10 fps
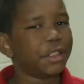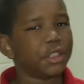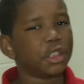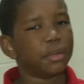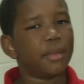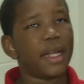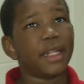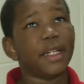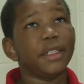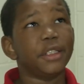chose my
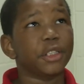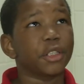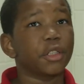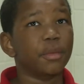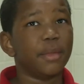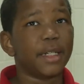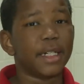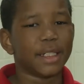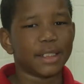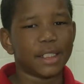teacher
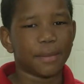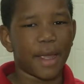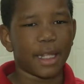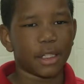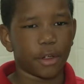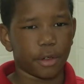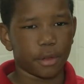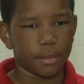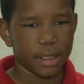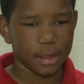because he made learn
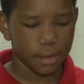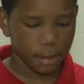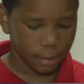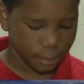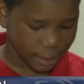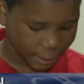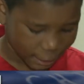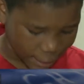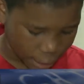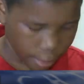
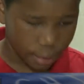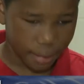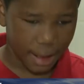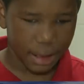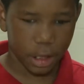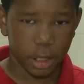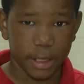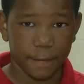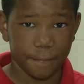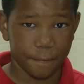because he made
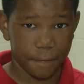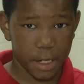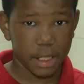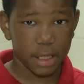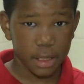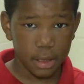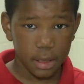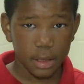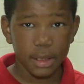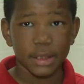learning fun.
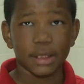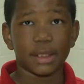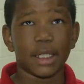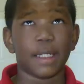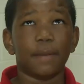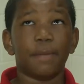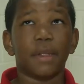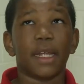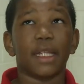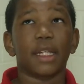She
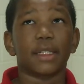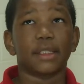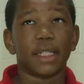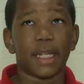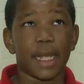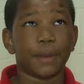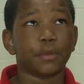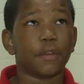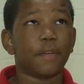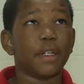played lots of
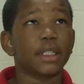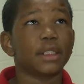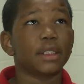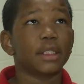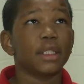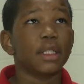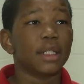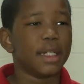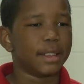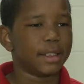games with us,
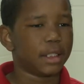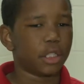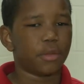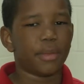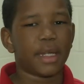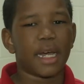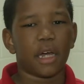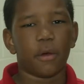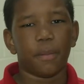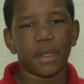and she told me
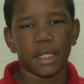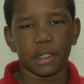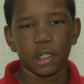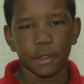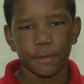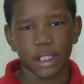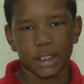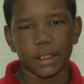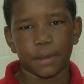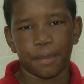how to be
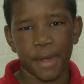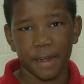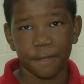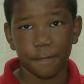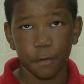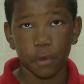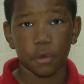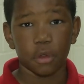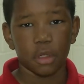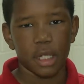
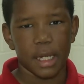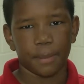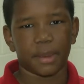respectful and